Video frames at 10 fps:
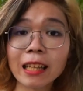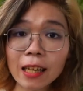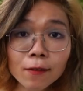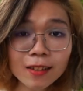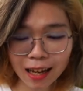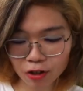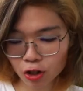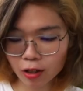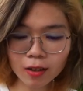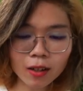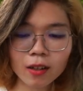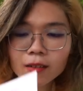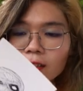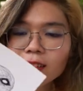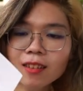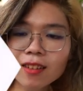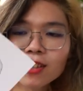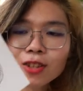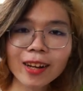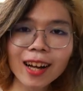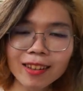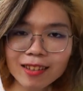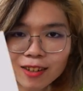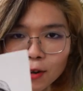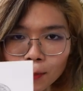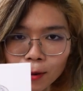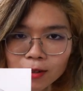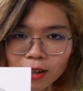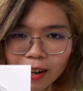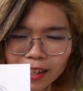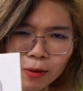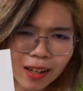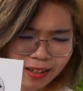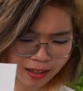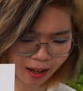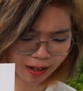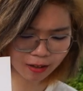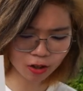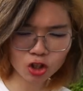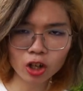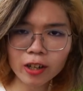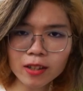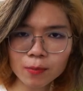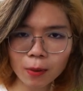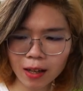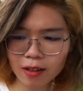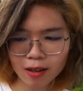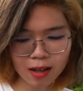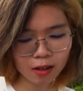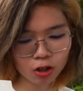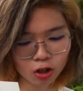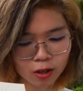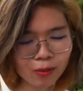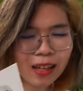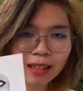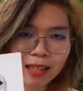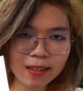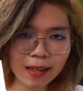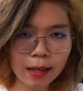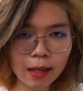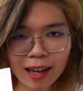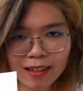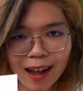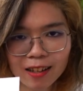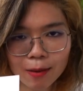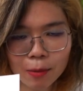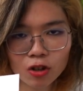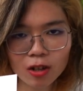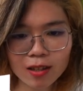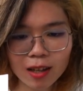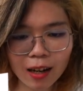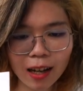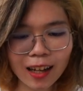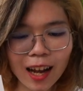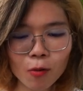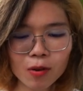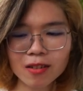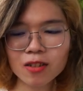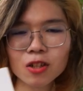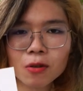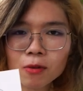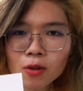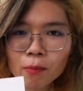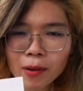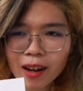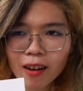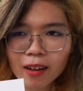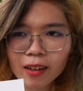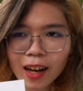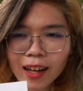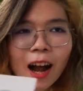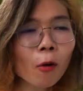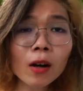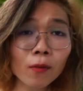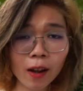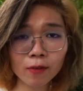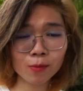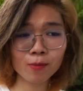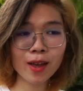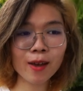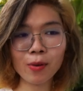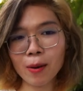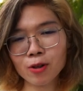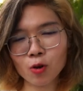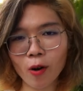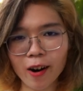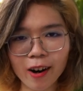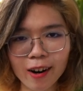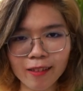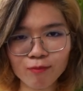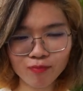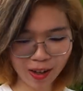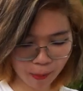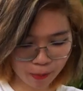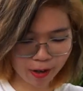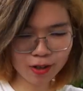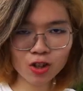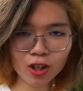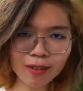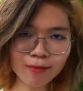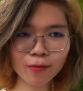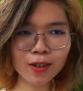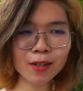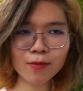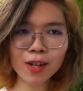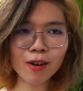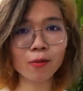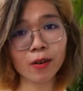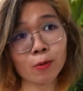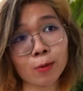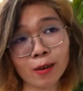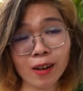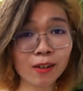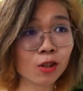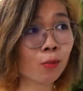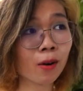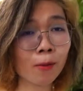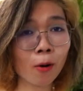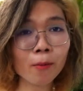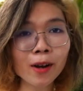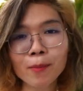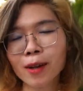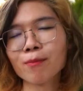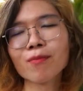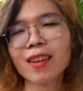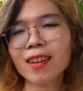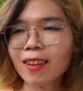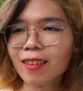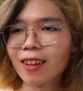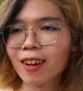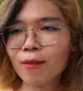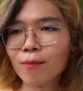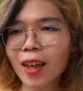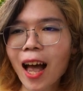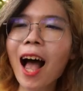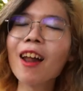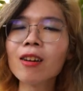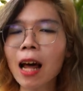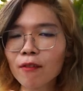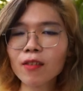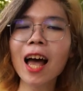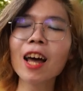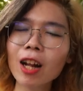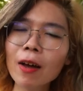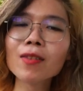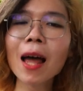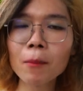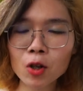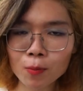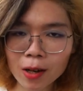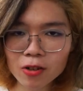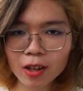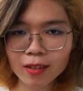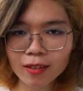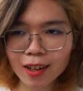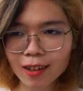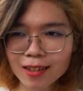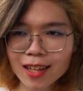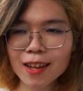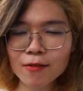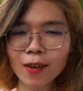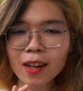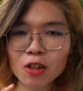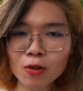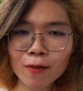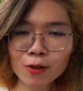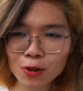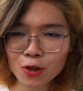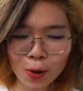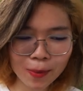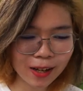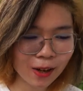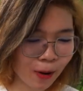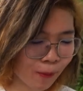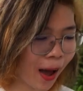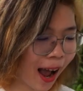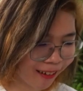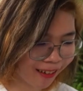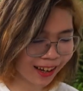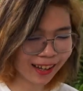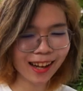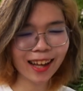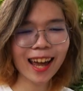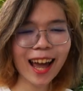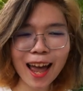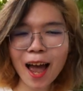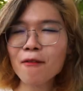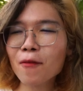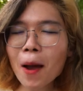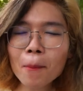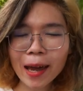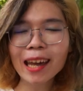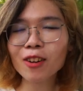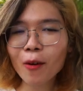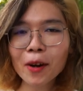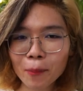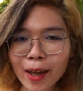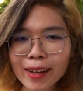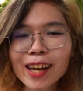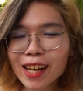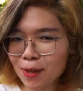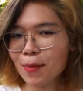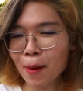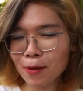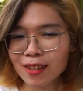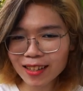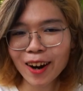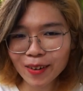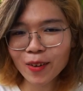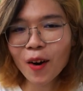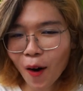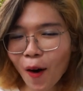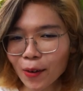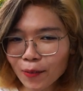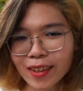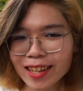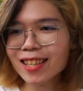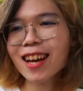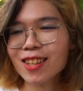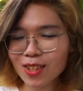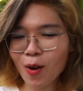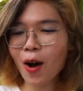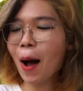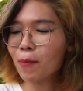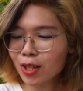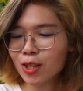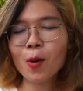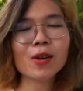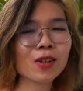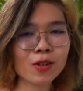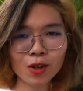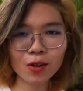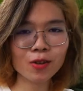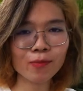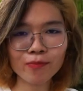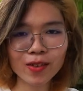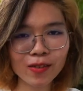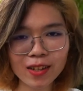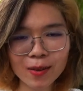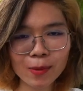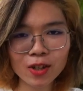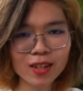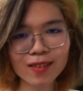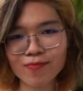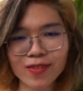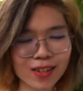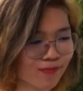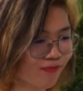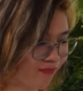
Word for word: the gift section so I got this little postcard they were like selling shirts but like the shirts were like these exact images and like I wasn't too too big on it like I would have loved to be able to wear like a Burton shirt for this video it, it would have been like super appropriate but you know I don't have I don't have that much budget, girls. I fucking traveled to Germany and back. Okay, like I I, I paid quite a bit to be able to tell you all of this. So I'm just going to show you some of these images and just